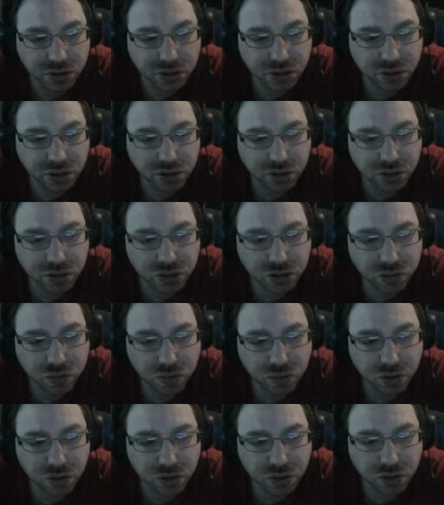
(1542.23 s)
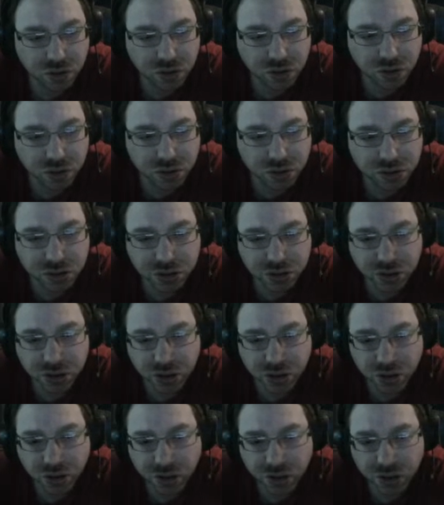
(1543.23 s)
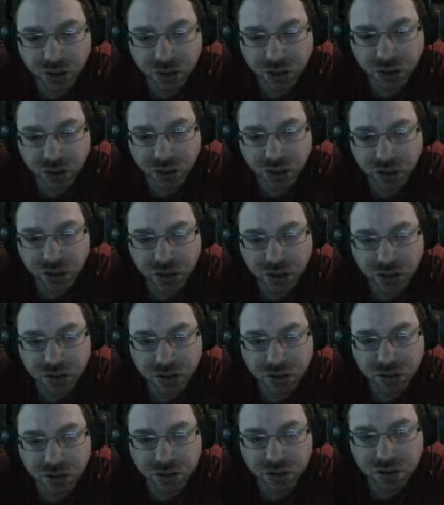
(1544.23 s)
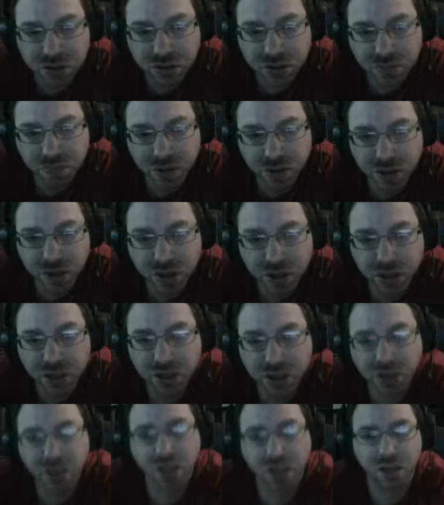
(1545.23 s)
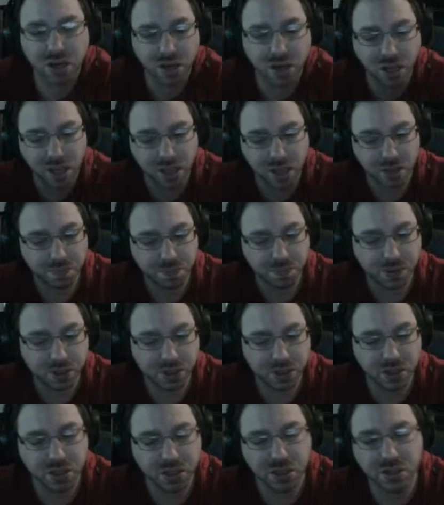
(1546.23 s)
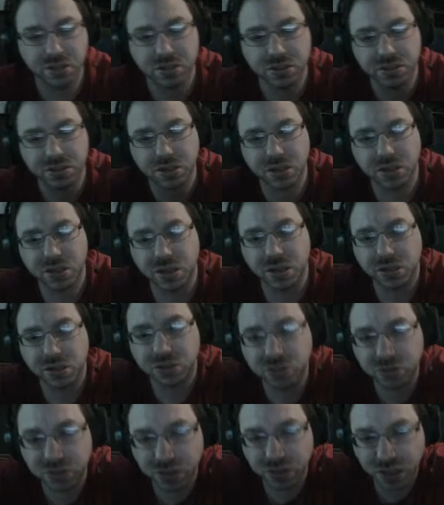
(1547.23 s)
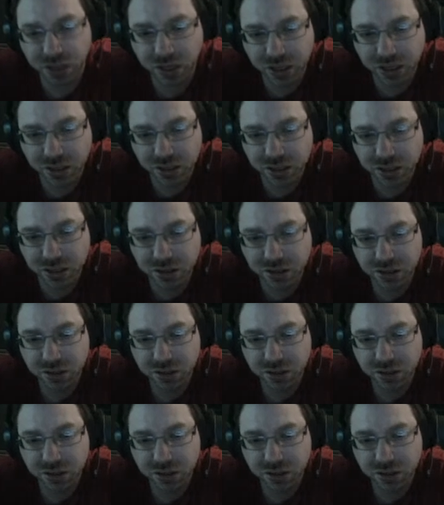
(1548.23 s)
Control, security, spending an AP to get an extra dice.